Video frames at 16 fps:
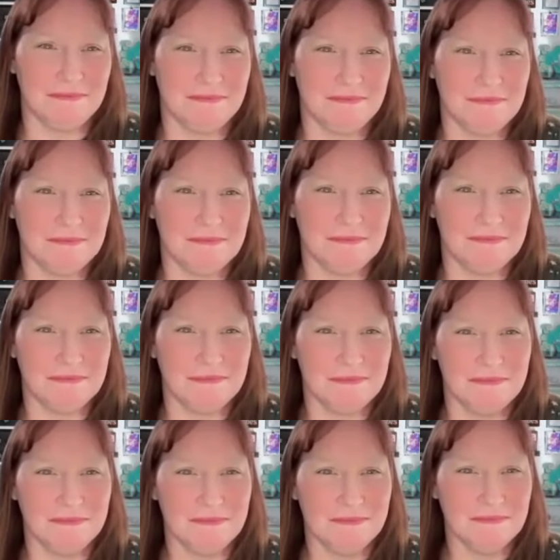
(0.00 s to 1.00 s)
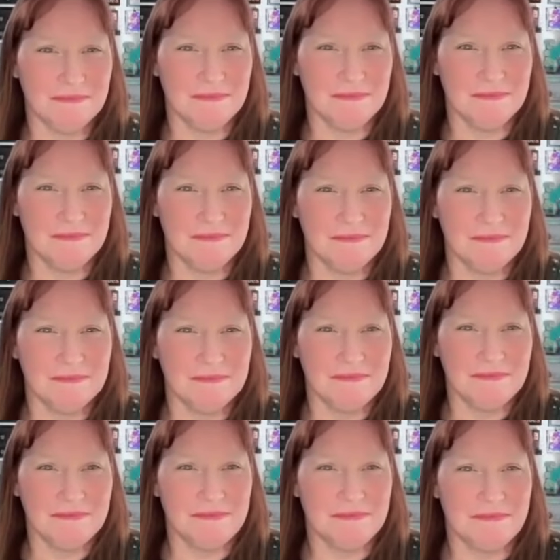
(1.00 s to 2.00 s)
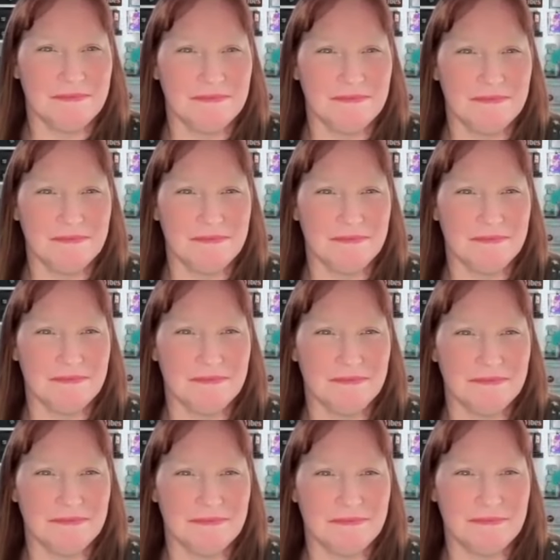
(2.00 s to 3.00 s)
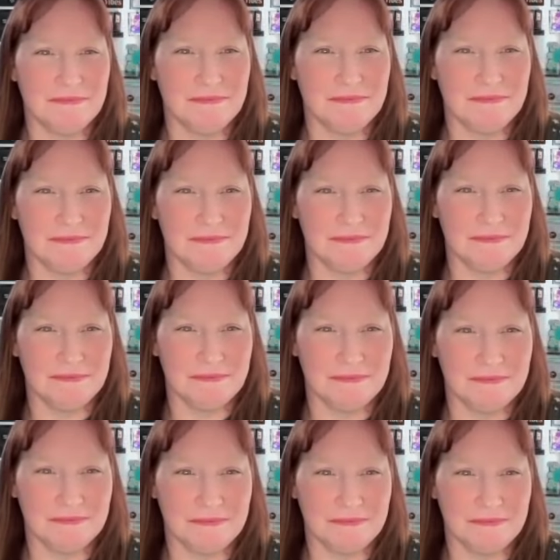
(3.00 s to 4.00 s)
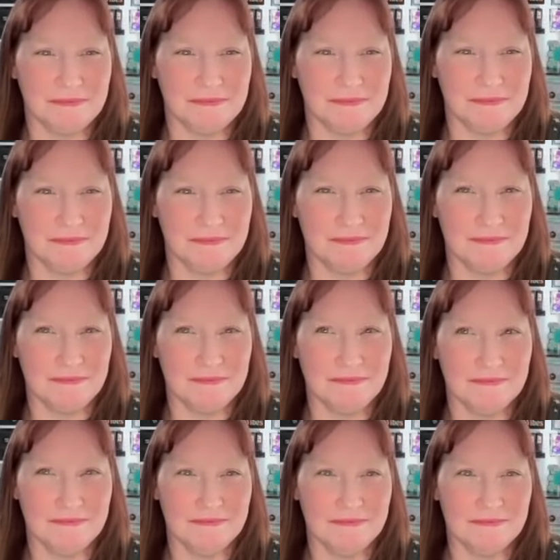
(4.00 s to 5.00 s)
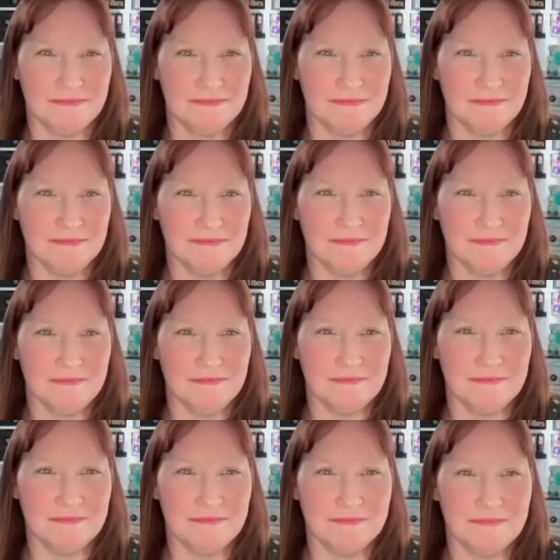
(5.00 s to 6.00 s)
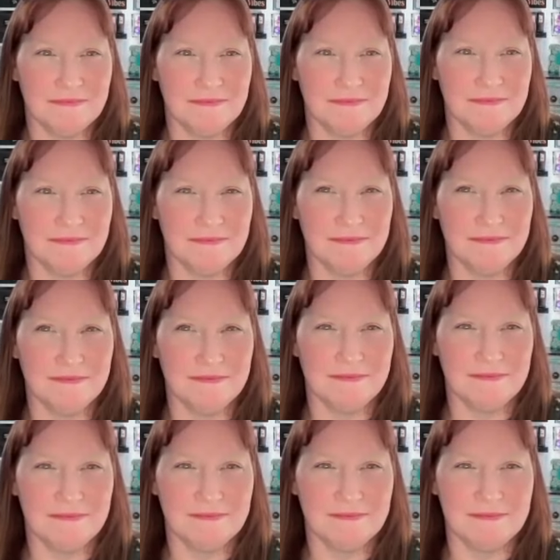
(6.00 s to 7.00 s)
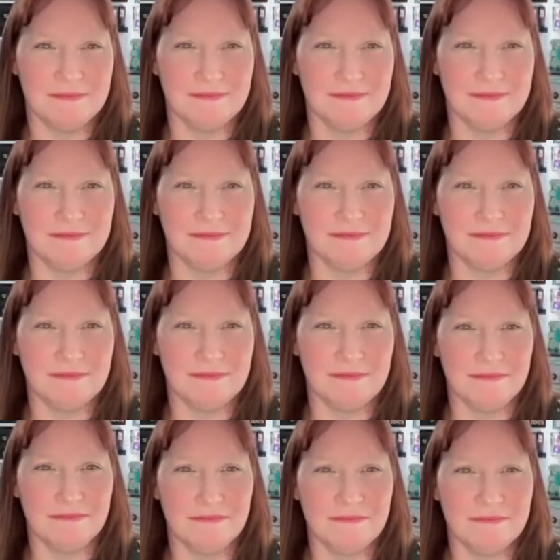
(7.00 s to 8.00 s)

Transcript: The person shown says nothing.